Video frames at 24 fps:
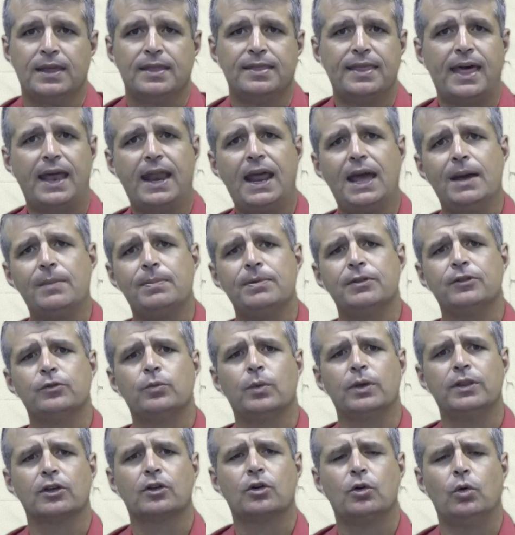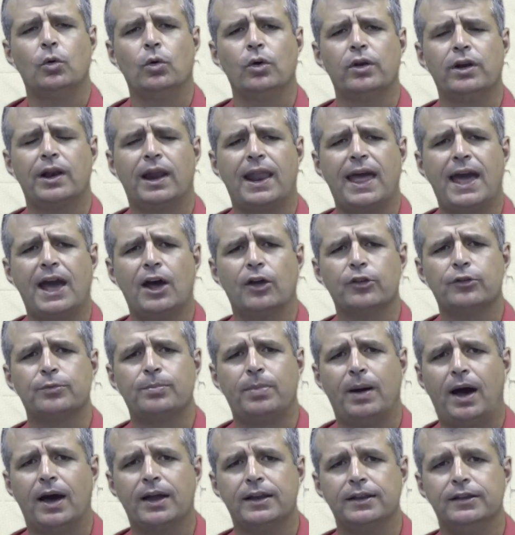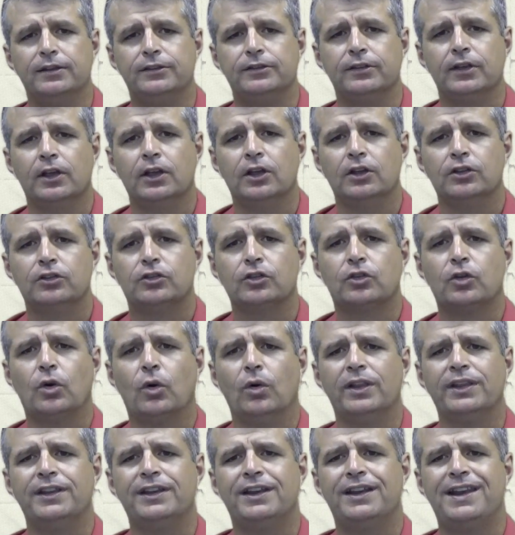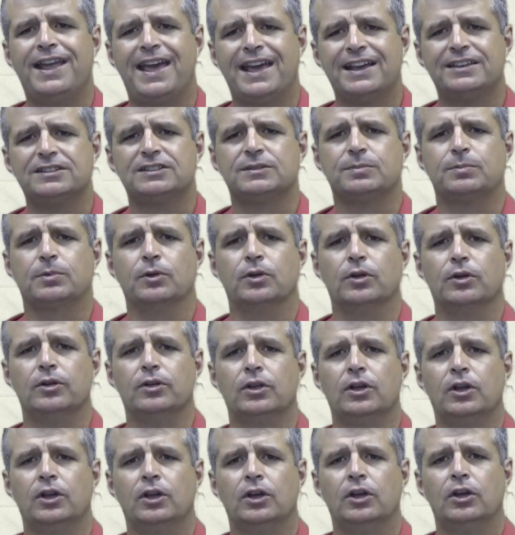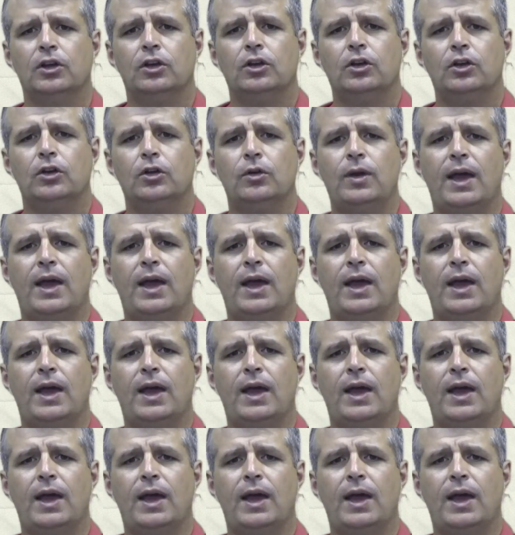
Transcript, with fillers: That happens when the court allows parties to call in an expert who